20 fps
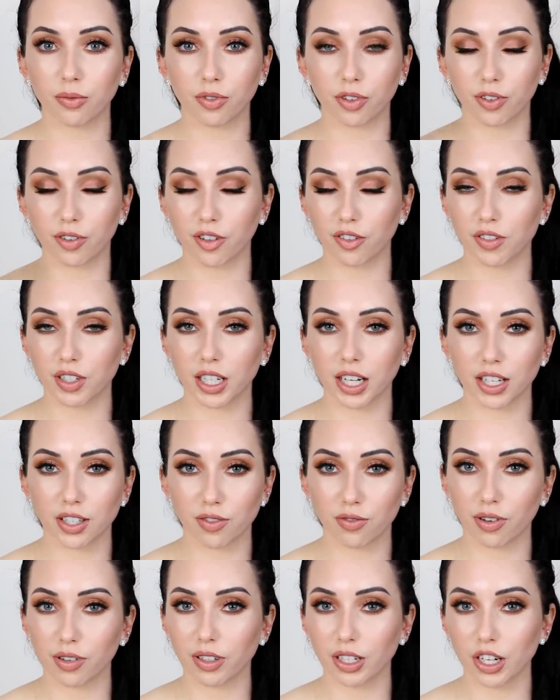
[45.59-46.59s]
for fifteen days
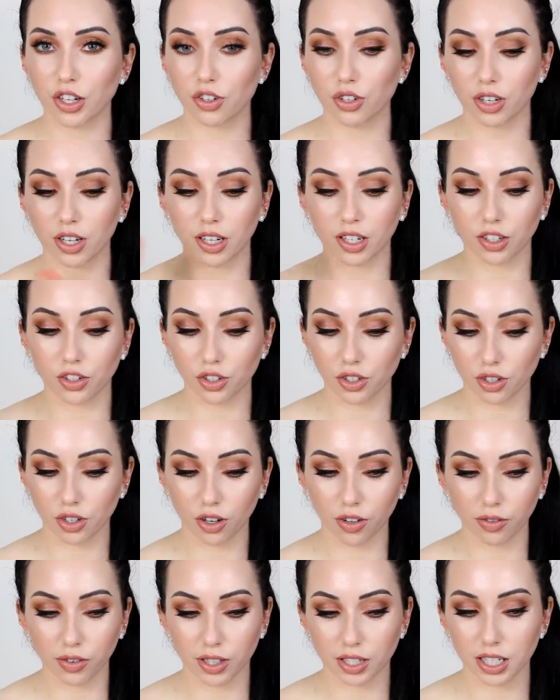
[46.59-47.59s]
of foundation and just
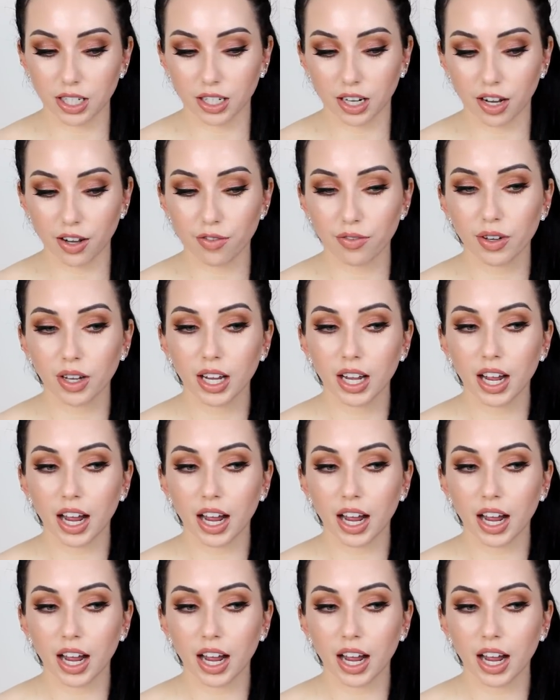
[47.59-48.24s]
all this stuff,